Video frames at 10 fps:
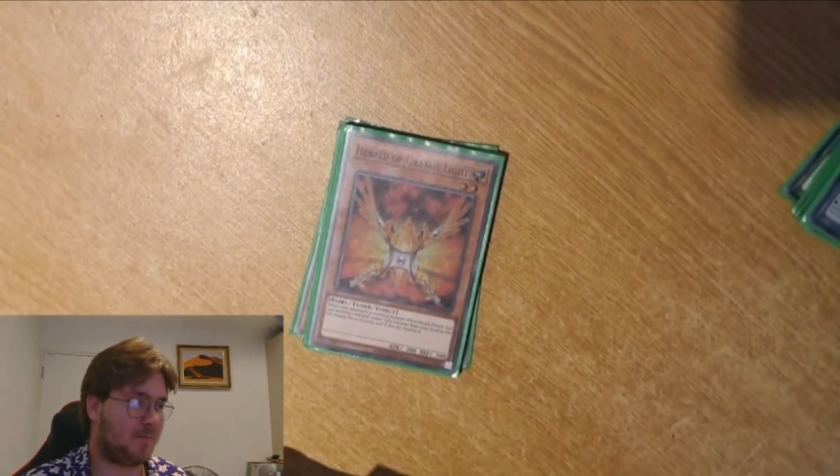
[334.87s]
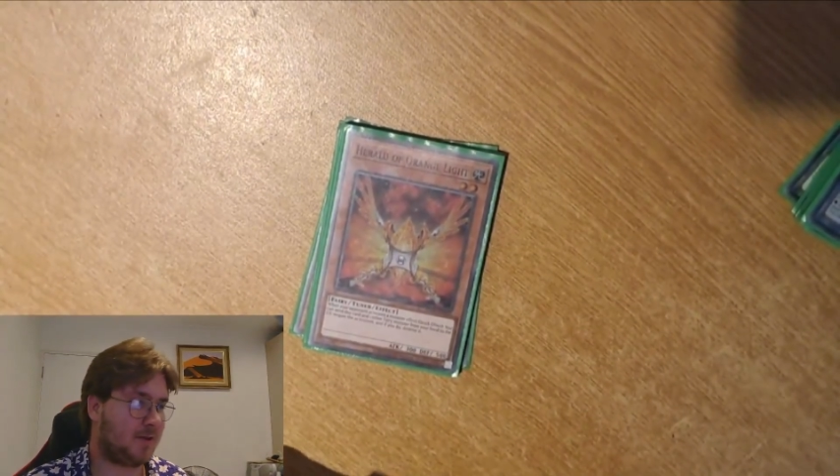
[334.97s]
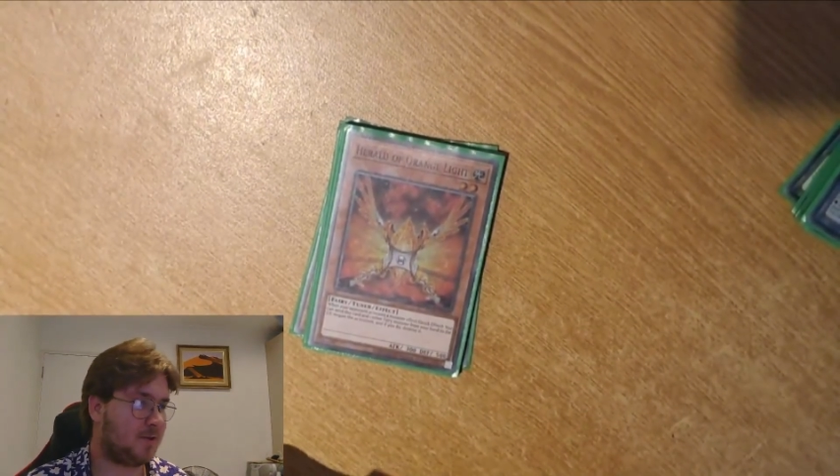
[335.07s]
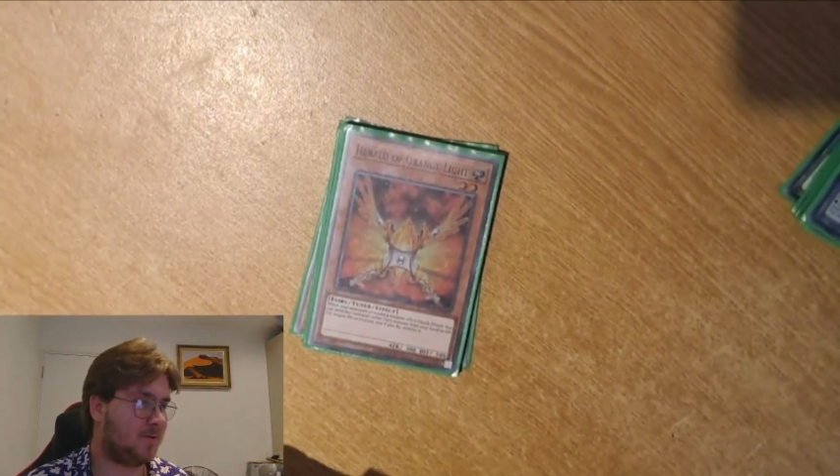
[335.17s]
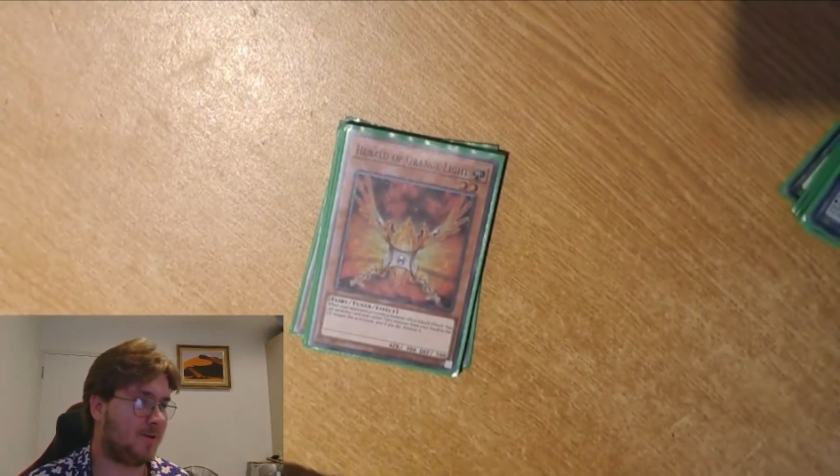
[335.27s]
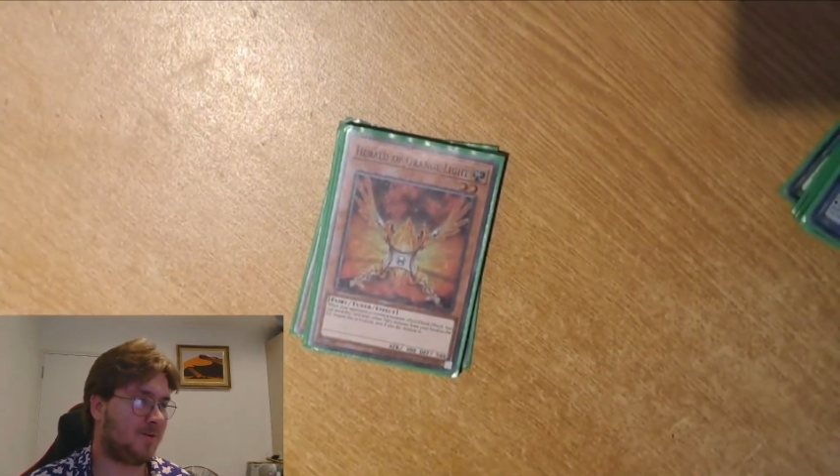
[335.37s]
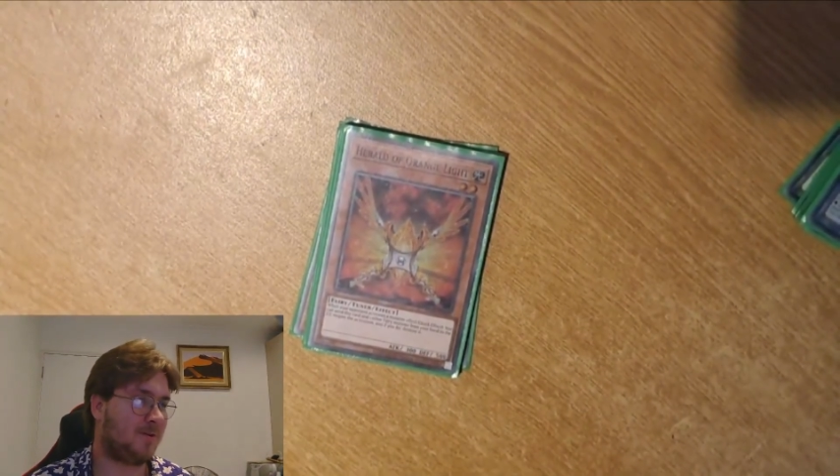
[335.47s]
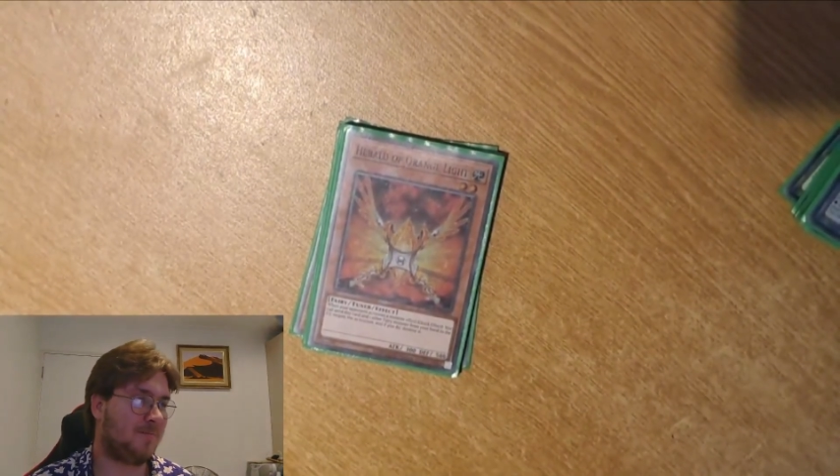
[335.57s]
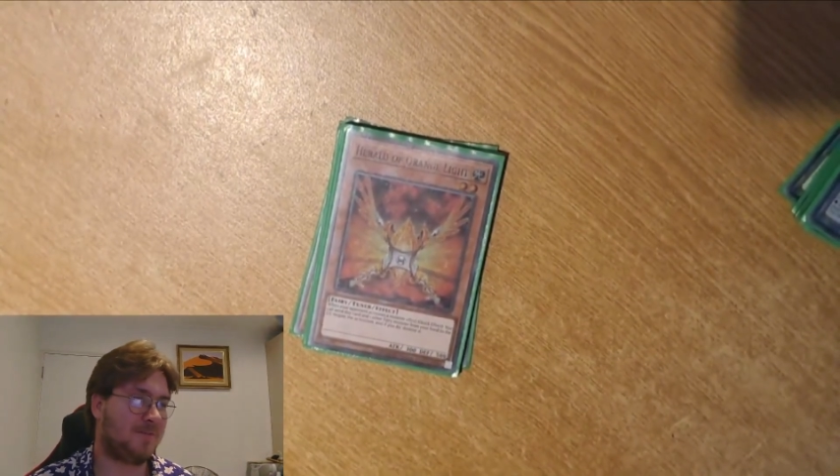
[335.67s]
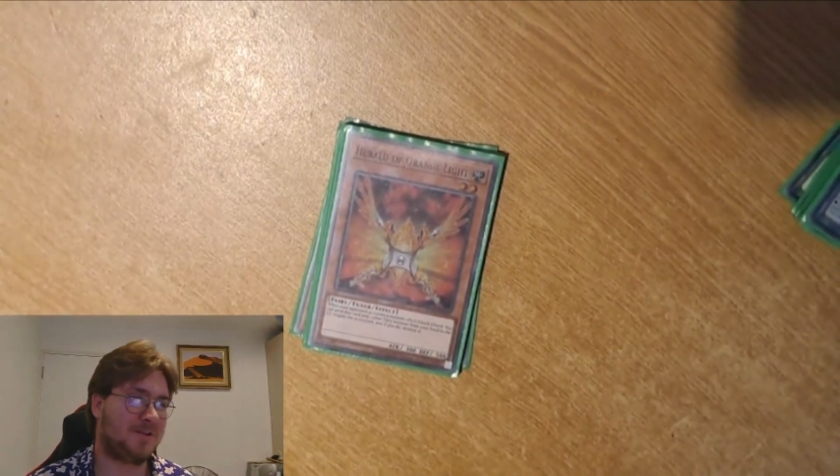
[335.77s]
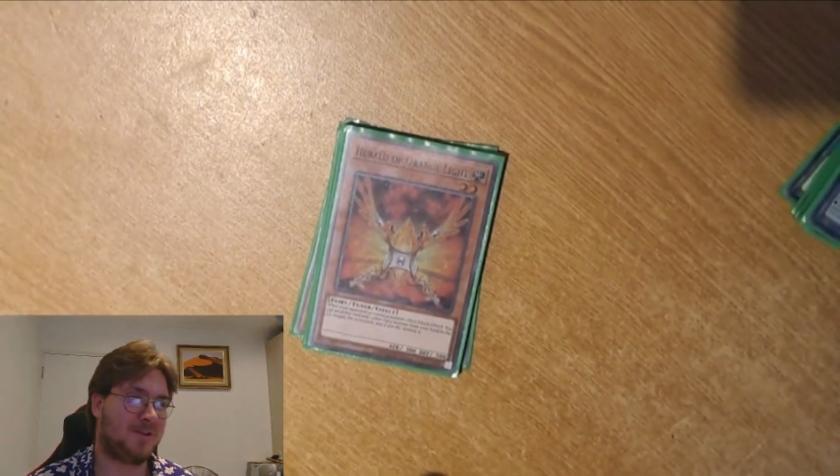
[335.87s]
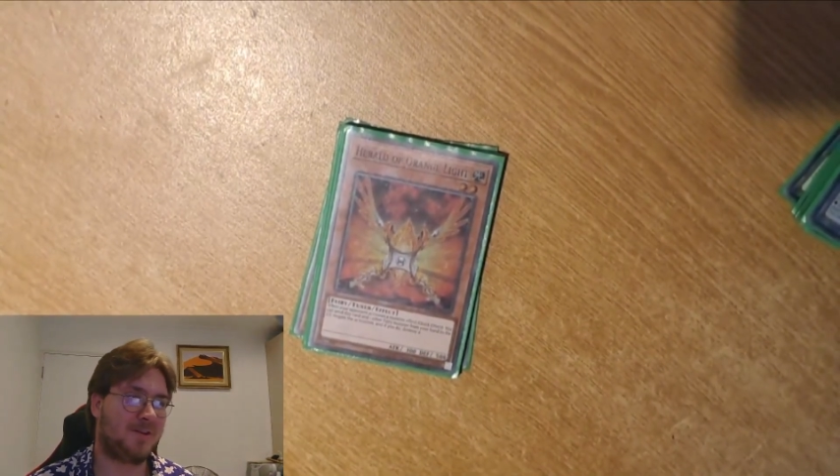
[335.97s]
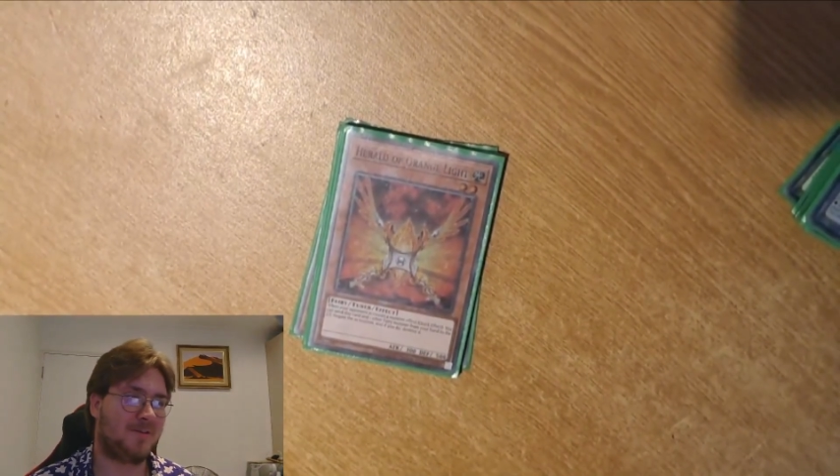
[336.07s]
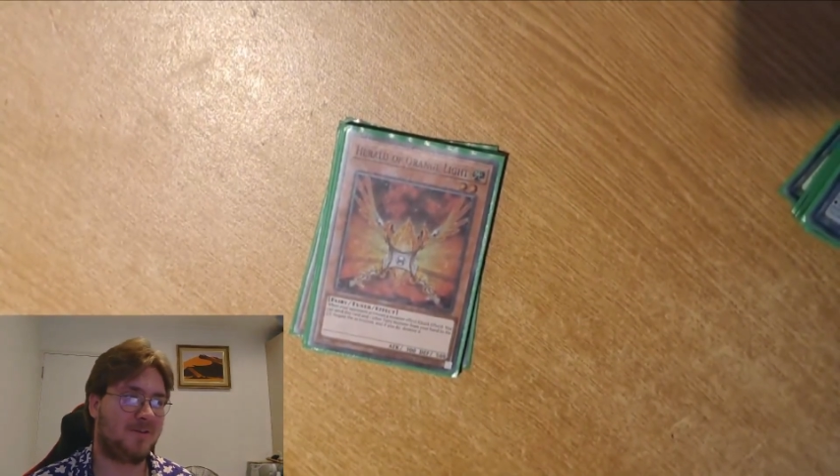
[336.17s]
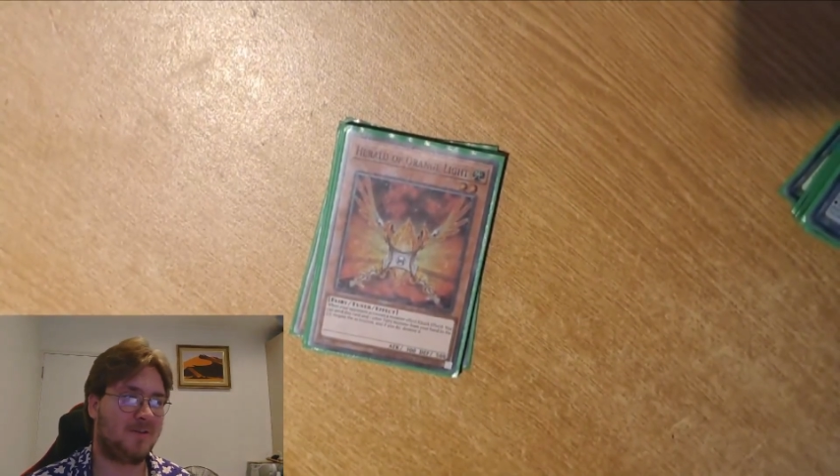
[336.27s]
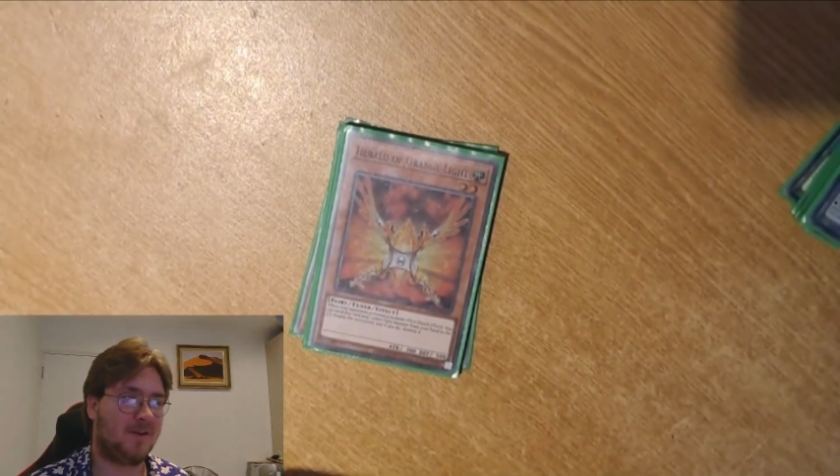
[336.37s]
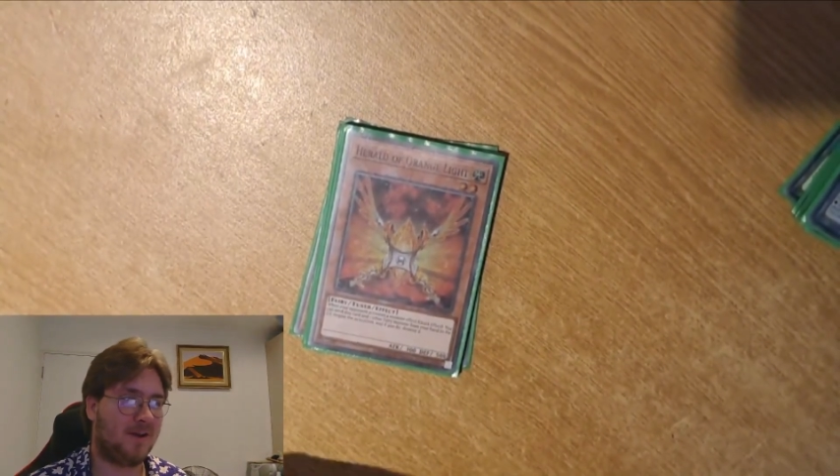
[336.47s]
Make sure your combos go through.